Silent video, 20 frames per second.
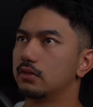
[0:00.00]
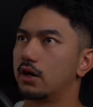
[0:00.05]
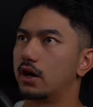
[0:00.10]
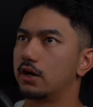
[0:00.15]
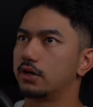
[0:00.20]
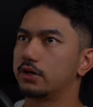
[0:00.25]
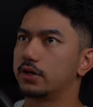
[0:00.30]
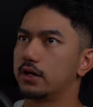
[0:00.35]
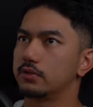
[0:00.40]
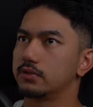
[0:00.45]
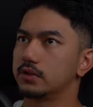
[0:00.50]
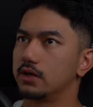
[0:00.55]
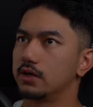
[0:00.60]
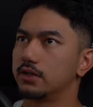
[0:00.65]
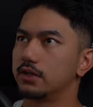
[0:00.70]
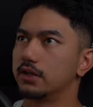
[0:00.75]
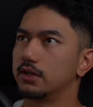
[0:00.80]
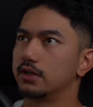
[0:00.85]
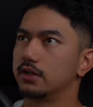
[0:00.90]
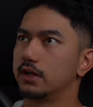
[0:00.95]
100 grams of
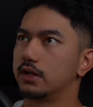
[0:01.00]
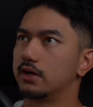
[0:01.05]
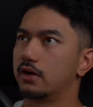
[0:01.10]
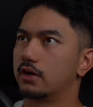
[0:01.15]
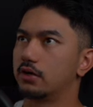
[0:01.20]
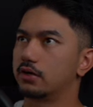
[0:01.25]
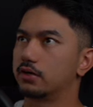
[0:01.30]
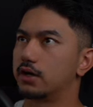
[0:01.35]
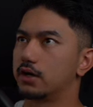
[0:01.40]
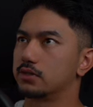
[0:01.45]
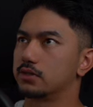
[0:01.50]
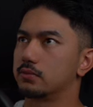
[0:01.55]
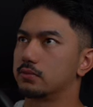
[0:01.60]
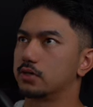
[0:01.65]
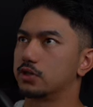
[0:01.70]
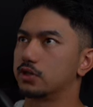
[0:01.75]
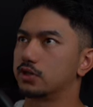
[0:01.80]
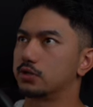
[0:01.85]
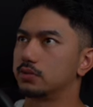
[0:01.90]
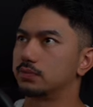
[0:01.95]
onion, and 100 grams of
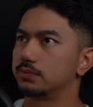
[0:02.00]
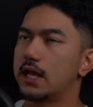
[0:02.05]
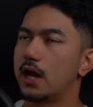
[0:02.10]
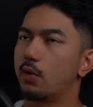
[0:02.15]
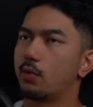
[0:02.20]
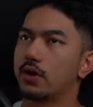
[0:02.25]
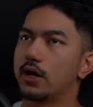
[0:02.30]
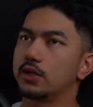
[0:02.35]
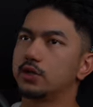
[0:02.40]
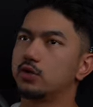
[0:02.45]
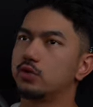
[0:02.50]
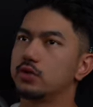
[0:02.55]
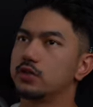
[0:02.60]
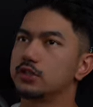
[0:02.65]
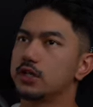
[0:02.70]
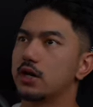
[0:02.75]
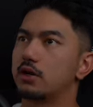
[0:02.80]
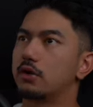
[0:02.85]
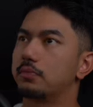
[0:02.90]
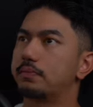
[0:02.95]
mushroom. Now, what I do
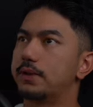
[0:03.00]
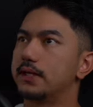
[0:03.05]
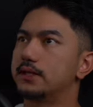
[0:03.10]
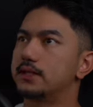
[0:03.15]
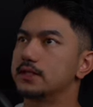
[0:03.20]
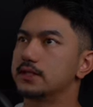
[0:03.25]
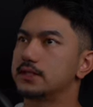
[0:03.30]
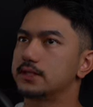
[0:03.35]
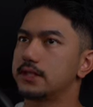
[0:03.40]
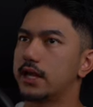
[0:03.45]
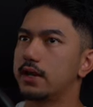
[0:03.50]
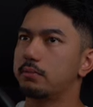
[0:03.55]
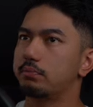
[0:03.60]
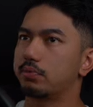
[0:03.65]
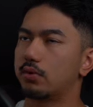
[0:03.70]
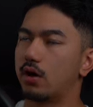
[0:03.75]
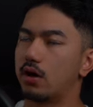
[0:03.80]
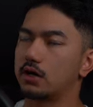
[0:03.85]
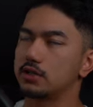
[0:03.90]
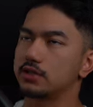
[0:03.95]
is I repeat the same
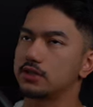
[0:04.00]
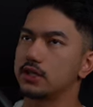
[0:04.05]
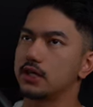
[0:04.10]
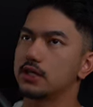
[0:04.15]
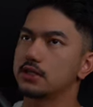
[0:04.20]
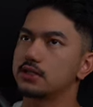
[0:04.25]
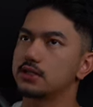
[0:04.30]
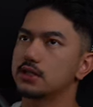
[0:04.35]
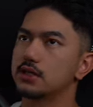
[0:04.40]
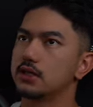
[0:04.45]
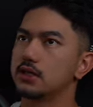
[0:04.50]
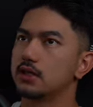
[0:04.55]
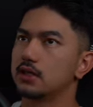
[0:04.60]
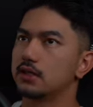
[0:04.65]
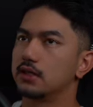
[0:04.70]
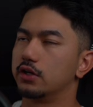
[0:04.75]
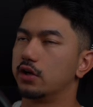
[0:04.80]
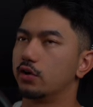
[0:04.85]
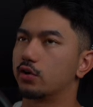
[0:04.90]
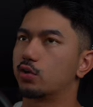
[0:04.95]
process,
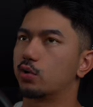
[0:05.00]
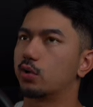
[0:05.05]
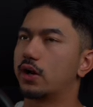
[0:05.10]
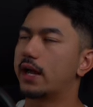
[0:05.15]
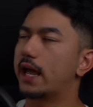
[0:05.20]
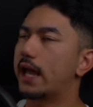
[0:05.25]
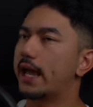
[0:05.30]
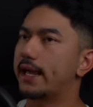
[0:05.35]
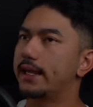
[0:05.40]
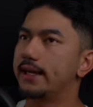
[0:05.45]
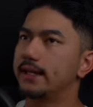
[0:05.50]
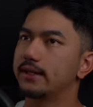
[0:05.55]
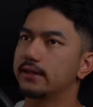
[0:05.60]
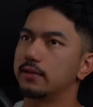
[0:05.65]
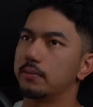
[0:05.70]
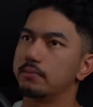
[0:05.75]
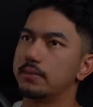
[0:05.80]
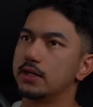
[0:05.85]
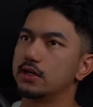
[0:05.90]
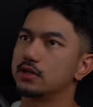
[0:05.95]
you know, creating
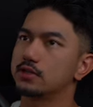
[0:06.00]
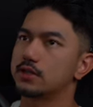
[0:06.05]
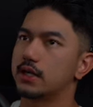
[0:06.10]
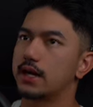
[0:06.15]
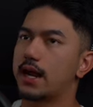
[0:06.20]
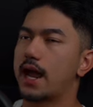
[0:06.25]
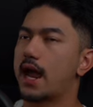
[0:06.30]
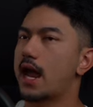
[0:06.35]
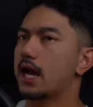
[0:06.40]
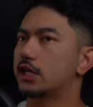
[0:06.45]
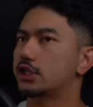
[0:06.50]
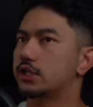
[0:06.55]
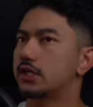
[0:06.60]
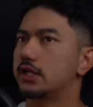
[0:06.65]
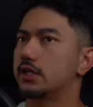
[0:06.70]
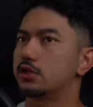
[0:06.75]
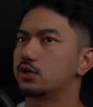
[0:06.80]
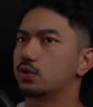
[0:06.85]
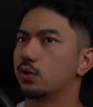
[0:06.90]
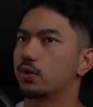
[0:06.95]
the meals that I
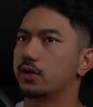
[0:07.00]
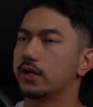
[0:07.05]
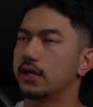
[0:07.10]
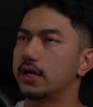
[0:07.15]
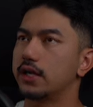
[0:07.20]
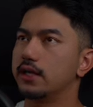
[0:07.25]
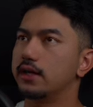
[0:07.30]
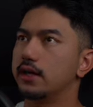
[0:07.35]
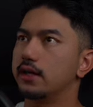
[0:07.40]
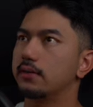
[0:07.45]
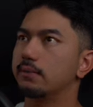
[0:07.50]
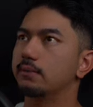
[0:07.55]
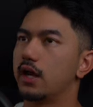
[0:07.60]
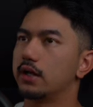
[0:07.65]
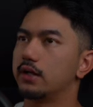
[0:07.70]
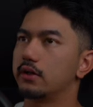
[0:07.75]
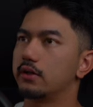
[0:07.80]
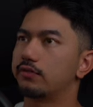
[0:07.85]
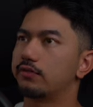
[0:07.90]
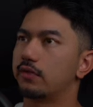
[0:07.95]
actually enjoy eating.
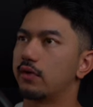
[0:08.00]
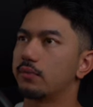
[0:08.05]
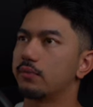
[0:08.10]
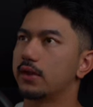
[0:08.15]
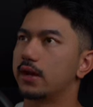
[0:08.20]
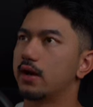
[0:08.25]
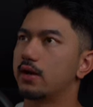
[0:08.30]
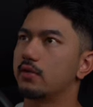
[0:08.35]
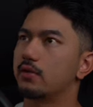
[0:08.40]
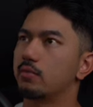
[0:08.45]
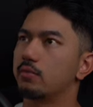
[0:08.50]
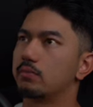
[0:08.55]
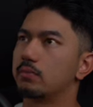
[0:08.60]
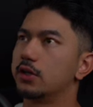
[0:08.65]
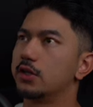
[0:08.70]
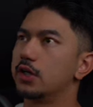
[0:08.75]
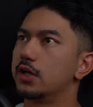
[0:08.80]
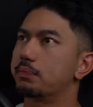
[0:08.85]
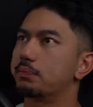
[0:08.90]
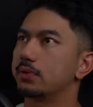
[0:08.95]
And then from there,
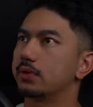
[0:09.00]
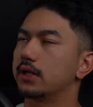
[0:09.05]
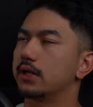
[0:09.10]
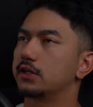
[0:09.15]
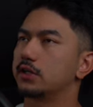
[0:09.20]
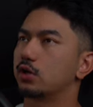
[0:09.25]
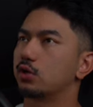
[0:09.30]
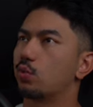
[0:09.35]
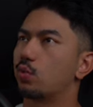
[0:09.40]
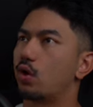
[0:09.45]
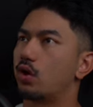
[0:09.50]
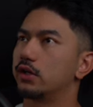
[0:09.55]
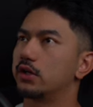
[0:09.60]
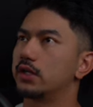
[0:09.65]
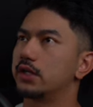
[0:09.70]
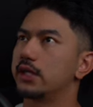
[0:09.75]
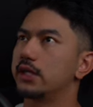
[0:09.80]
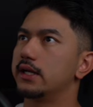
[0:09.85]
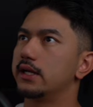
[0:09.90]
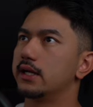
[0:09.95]
manipulate the
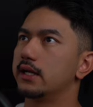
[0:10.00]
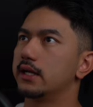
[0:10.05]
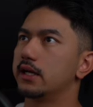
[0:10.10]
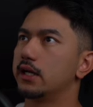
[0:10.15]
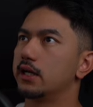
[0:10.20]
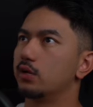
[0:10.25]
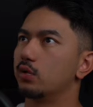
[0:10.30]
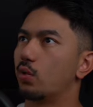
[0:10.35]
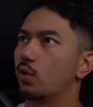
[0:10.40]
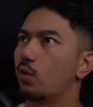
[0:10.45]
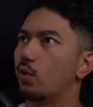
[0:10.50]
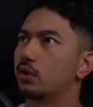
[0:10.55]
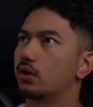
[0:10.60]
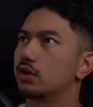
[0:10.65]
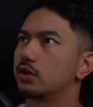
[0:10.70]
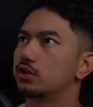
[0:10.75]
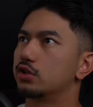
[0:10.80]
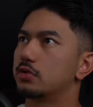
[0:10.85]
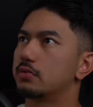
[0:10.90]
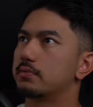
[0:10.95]
quantity in
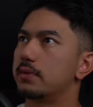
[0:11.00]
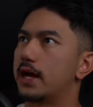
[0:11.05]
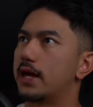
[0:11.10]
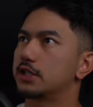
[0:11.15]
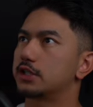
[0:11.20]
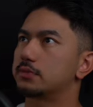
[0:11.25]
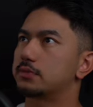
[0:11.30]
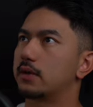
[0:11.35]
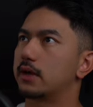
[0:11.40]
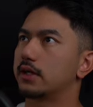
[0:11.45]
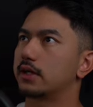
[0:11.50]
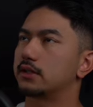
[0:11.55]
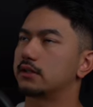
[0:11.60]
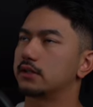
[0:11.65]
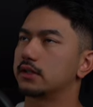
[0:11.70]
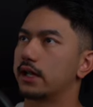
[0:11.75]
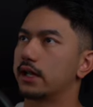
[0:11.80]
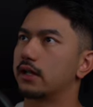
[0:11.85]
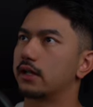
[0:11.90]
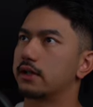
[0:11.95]
order to match my
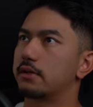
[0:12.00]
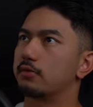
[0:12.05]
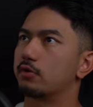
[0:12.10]
daily